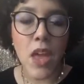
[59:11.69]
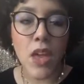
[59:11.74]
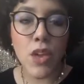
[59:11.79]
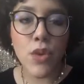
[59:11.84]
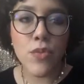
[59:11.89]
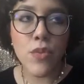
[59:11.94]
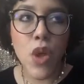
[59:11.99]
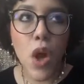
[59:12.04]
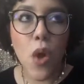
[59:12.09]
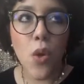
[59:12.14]

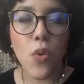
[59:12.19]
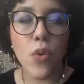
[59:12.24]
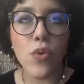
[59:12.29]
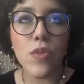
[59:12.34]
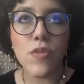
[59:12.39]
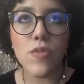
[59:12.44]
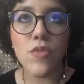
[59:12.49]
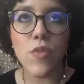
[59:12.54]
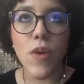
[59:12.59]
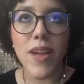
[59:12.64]
You know
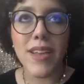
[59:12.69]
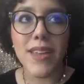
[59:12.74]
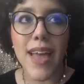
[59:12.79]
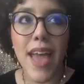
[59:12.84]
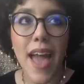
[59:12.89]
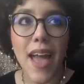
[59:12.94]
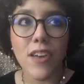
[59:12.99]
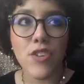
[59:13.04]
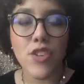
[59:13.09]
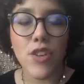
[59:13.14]
who's going
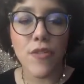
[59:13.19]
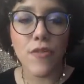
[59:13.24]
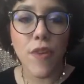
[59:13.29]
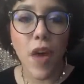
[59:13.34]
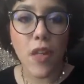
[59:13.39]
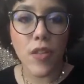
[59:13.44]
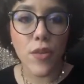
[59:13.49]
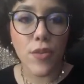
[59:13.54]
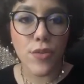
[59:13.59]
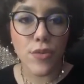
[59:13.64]
to actually
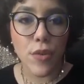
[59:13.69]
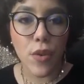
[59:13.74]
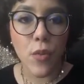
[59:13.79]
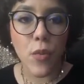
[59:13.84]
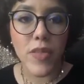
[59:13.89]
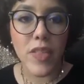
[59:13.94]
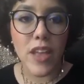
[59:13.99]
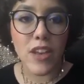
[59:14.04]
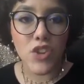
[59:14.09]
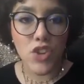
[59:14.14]
follow through
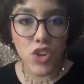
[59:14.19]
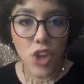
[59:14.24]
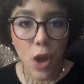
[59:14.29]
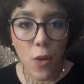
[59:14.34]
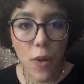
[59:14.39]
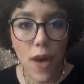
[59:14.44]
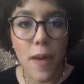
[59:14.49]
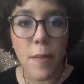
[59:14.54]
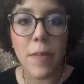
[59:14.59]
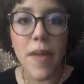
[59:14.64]
when they
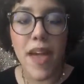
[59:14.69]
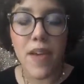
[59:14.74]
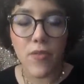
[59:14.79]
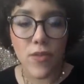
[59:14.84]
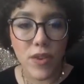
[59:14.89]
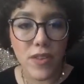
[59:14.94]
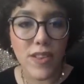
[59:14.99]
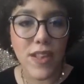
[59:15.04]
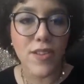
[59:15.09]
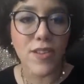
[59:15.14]
show up
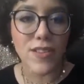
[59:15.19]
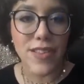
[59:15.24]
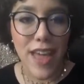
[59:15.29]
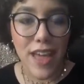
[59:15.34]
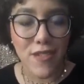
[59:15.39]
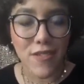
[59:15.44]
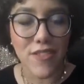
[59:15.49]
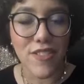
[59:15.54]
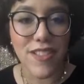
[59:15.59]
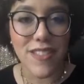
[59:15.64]
every single
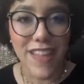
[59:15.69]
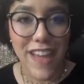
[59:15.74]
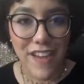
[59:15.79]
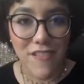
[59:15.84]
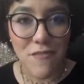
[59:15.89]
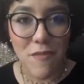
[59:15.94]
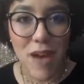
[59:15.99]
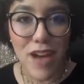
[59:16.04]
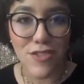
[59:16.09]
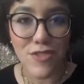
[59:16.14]
day for the
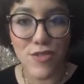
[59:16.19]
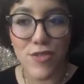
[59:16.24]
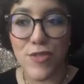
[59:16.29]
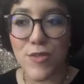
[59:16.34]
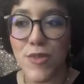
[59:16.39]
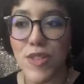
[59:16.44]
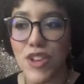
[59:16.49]
live modules,